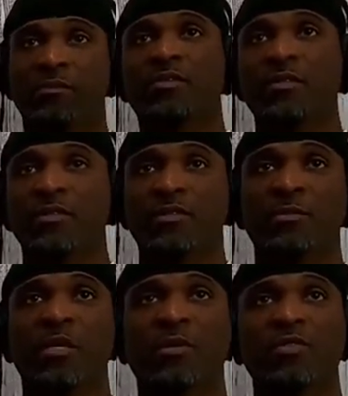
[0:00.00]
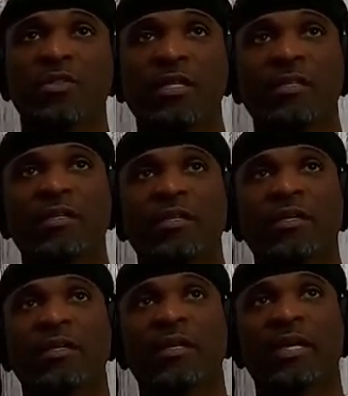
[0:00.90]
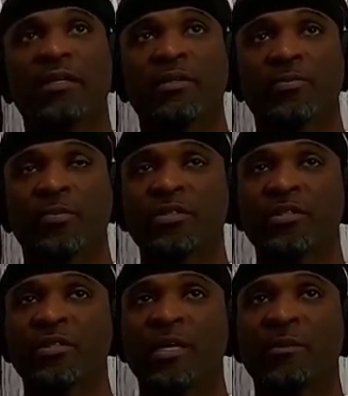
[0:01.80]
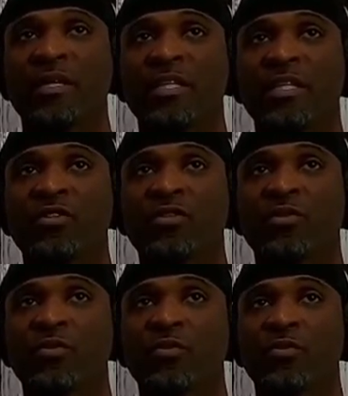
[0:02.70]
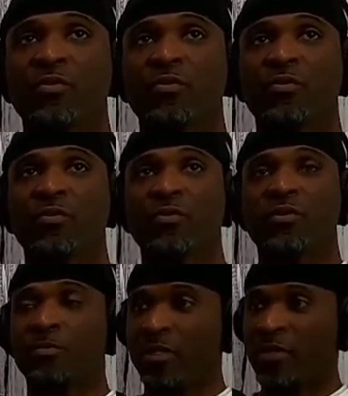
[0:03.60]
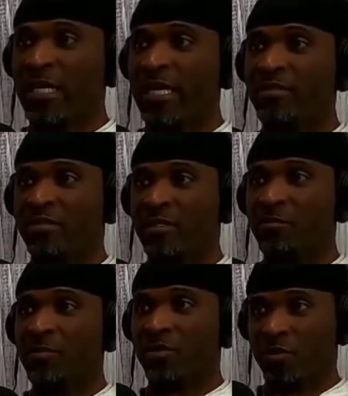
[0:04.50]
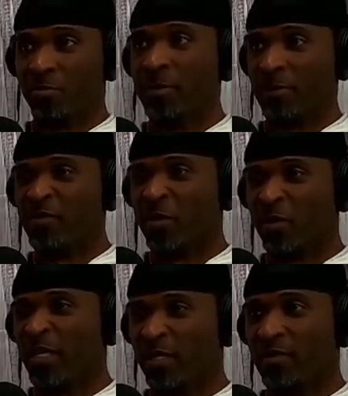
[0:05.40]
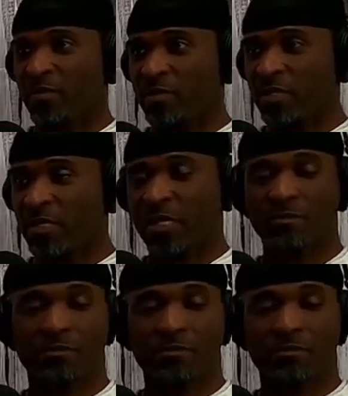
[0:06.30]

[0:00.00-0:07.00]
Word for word: Jim Harbaugh said, hey, in this preseason game, I need you to be on the hands team because you play baseball, right? Mm-hmm. I was like, yeah.